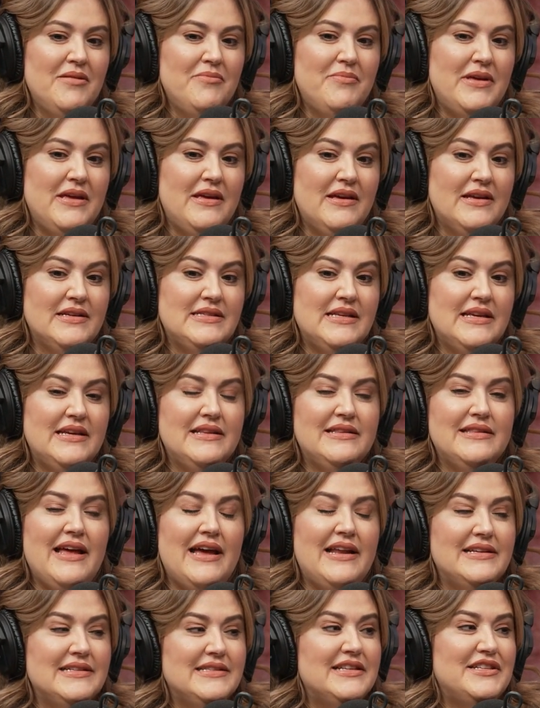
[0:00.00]
Because
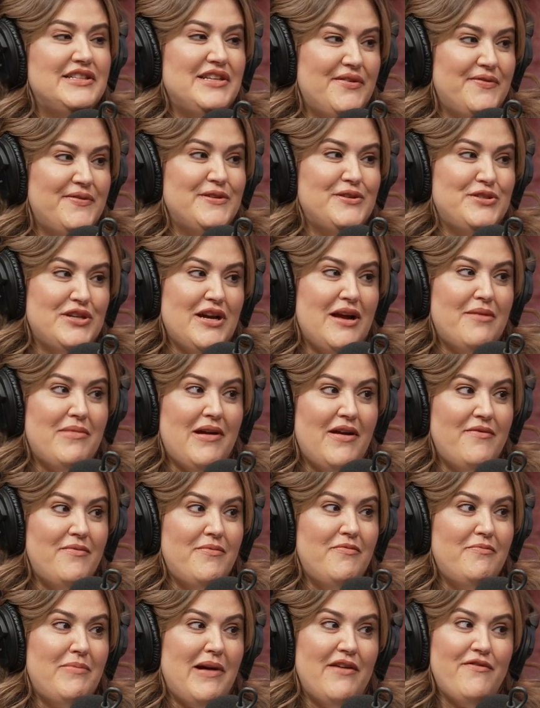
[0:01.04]
that is the toughest job I've
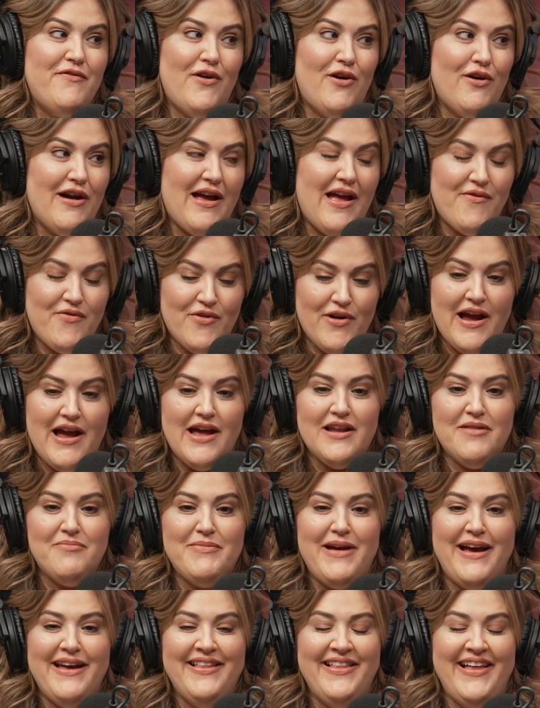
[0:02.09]
by far ever had
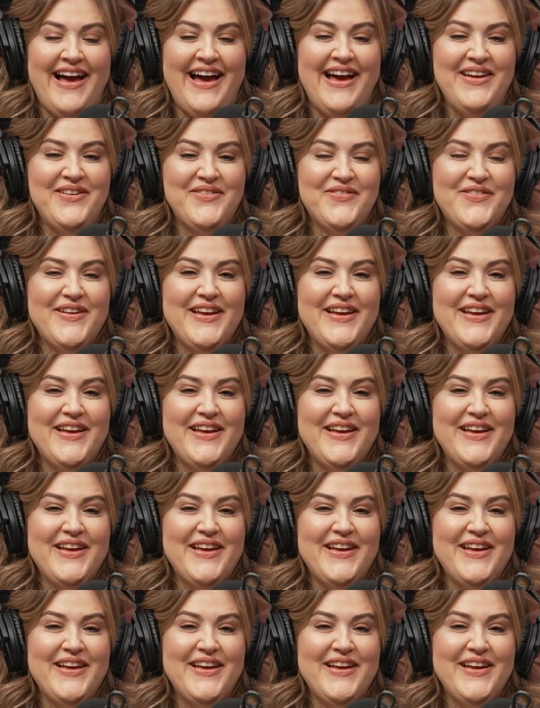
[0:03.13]
in my life.